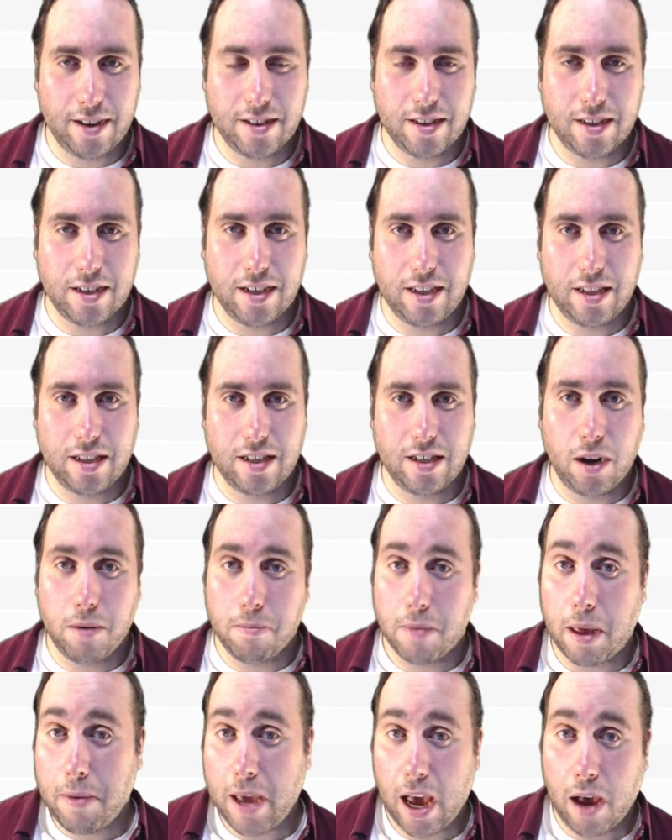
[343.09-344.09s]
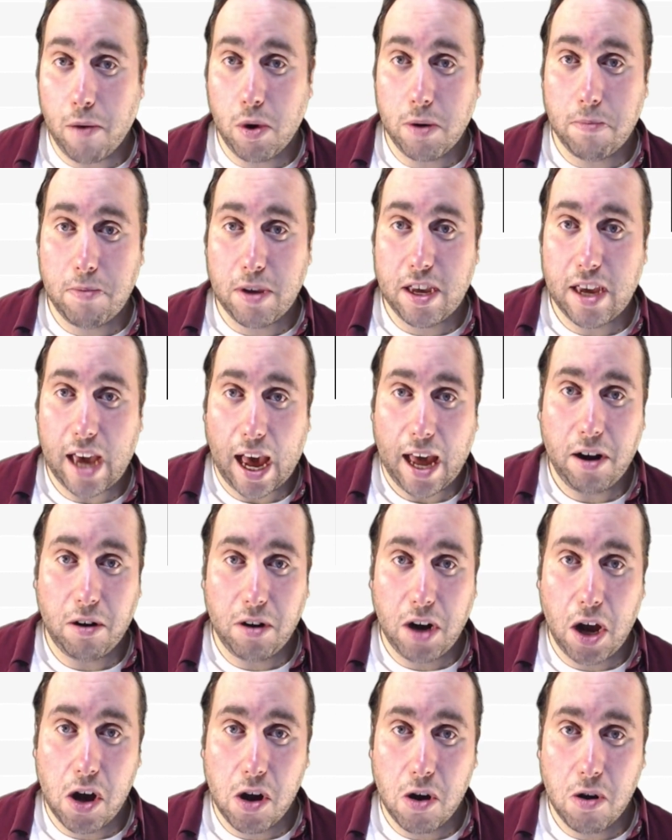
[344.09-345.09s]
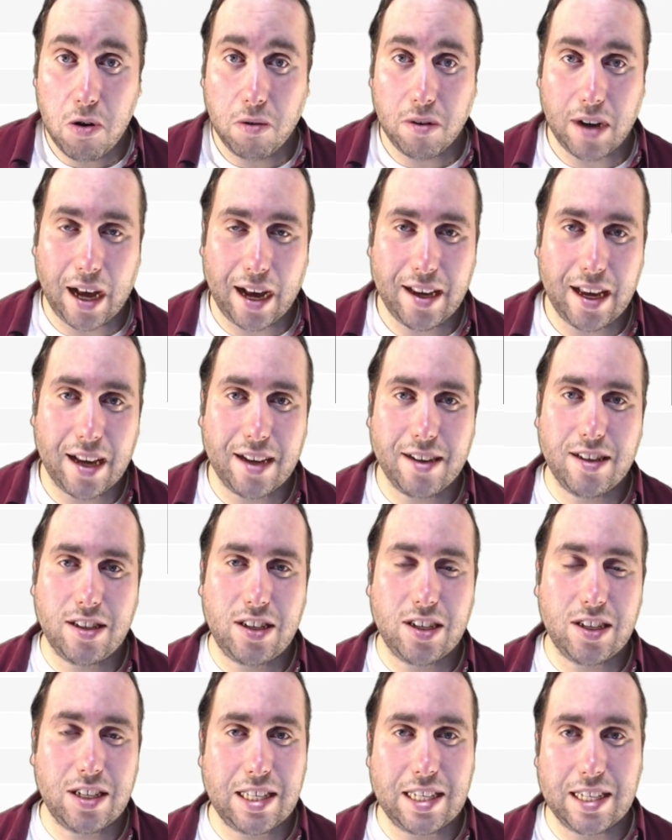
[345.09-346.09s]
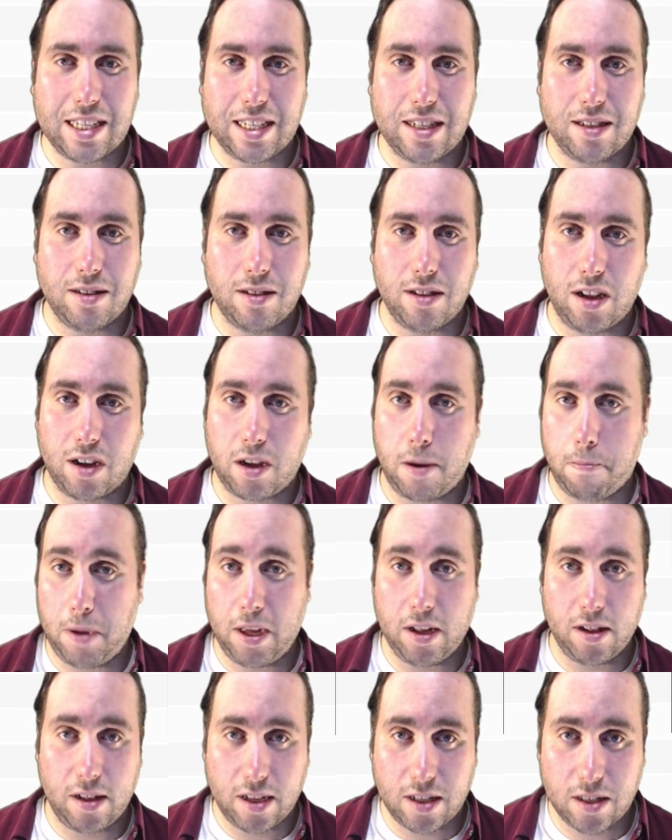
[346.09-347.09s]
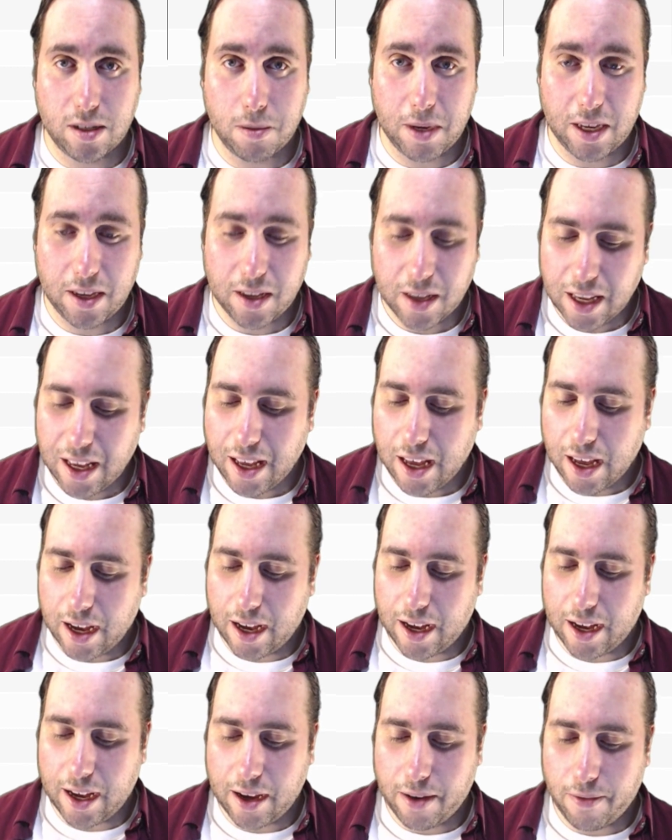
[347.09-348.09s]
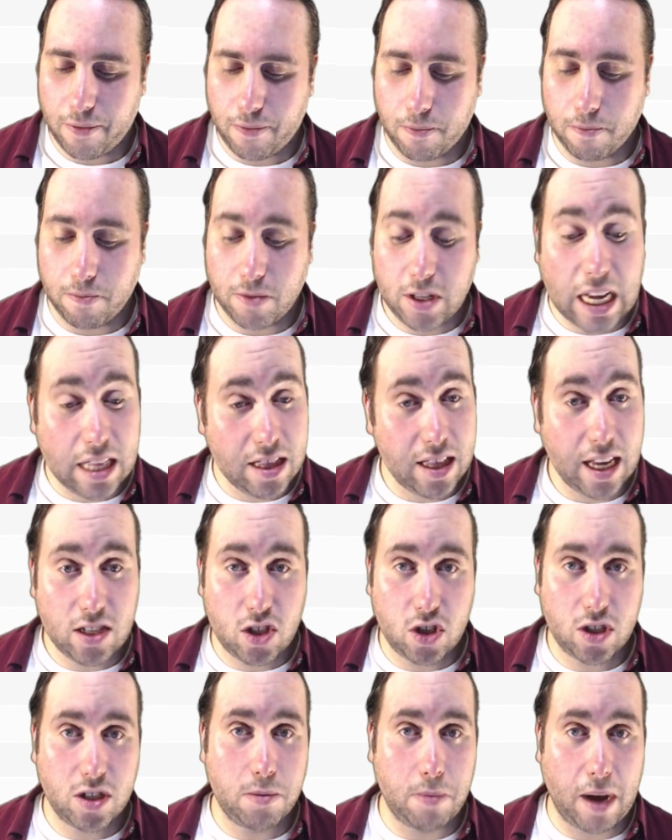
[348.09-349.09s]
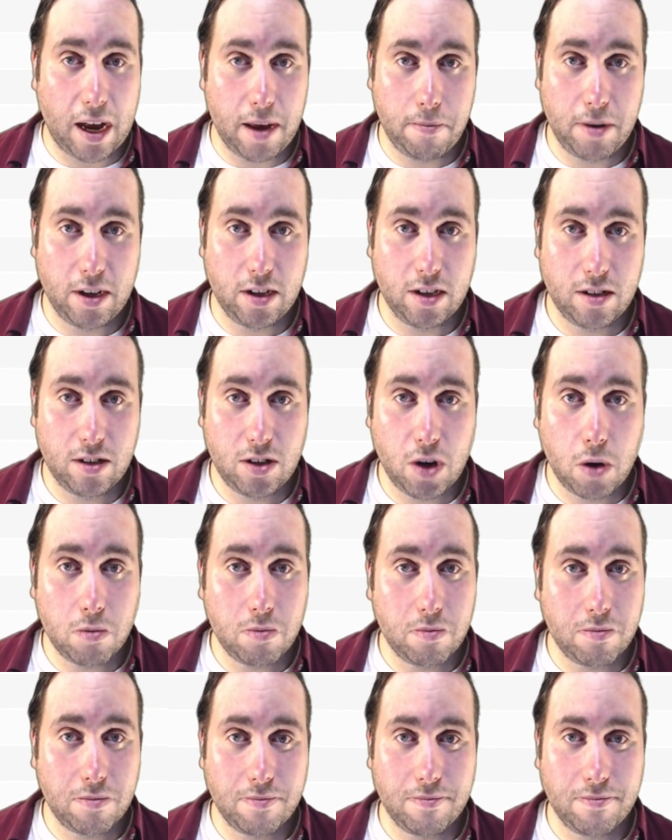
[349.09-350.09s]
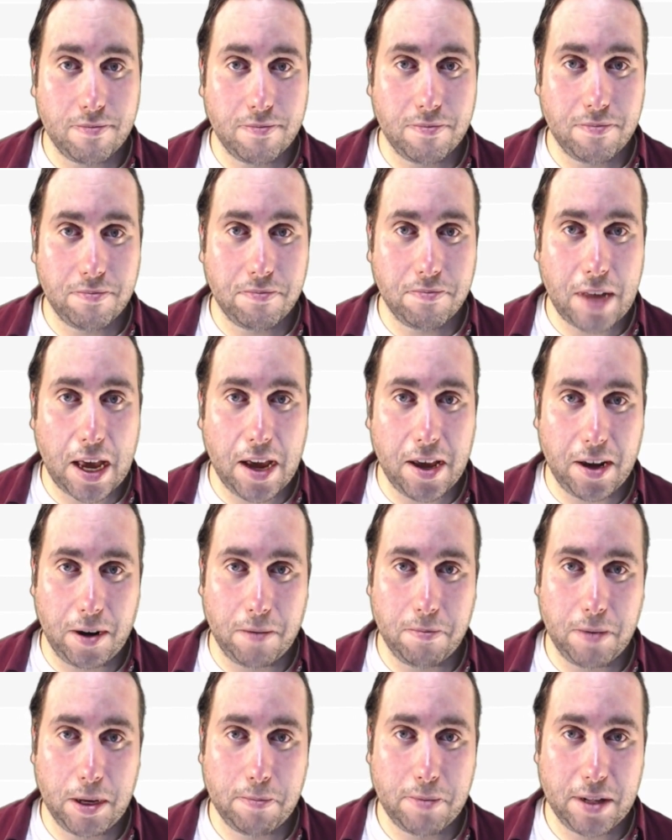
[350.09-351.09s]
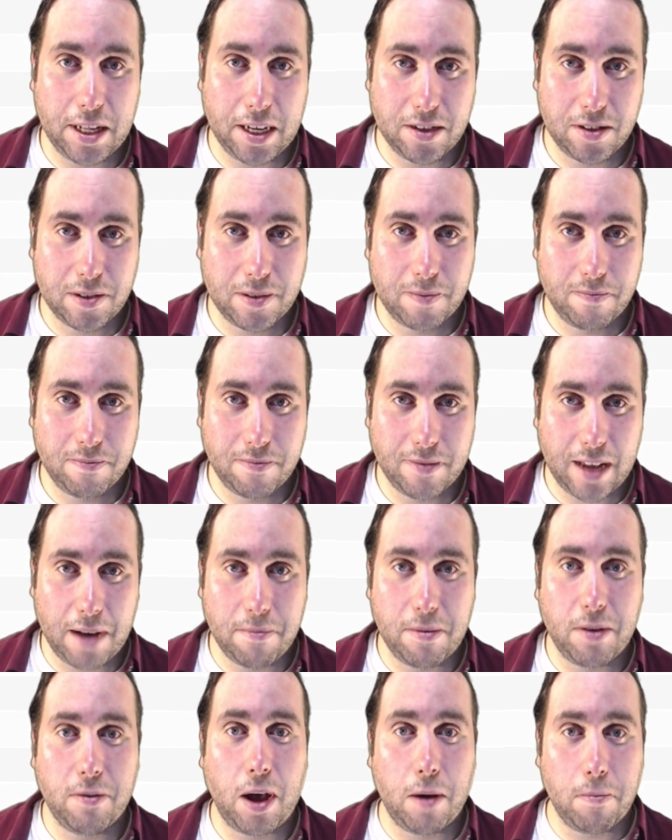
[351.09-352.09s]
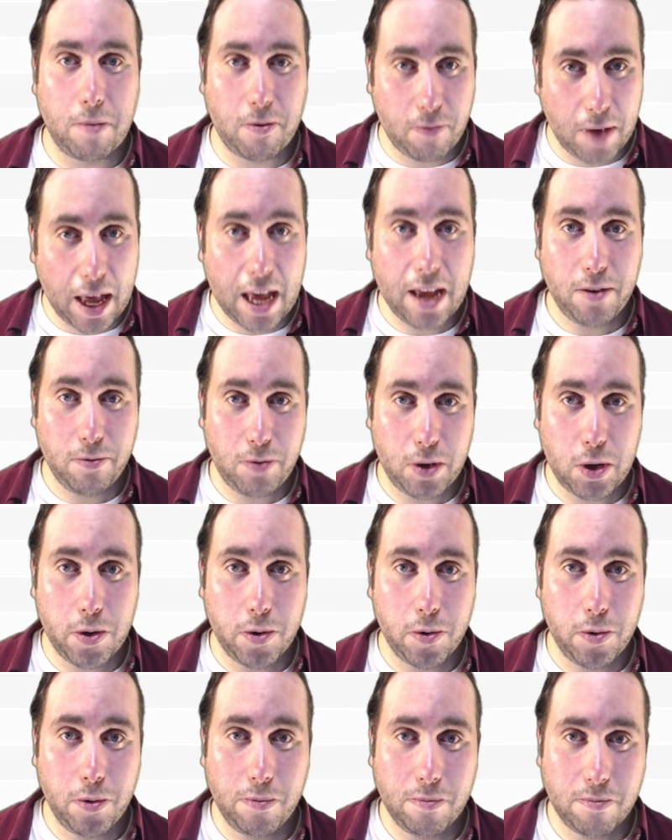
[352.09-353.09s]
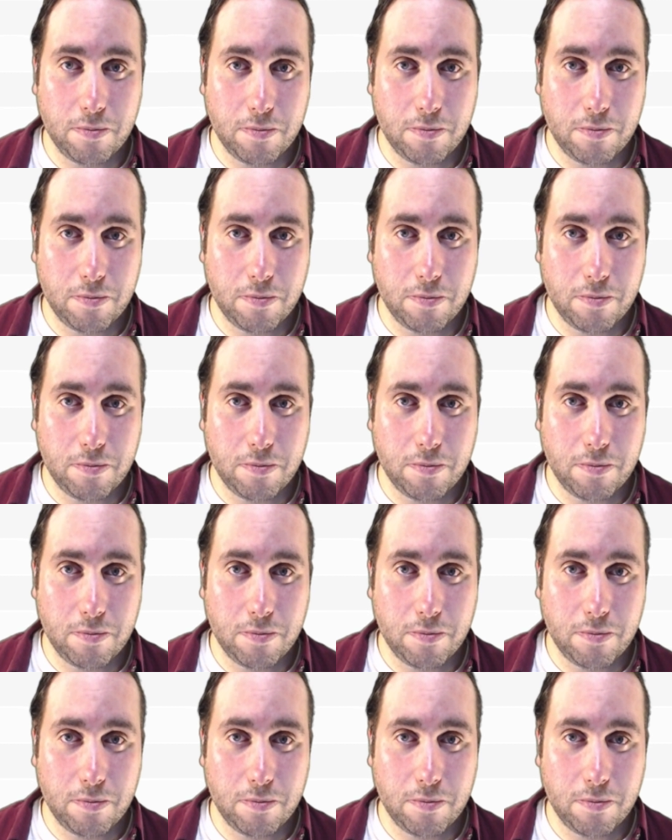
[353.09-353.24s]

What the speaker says: Maybe I would be. I don't know. It just doesn't look appealing to me. That's just my opinion. Don't hate on me, please. I'm a fan of you,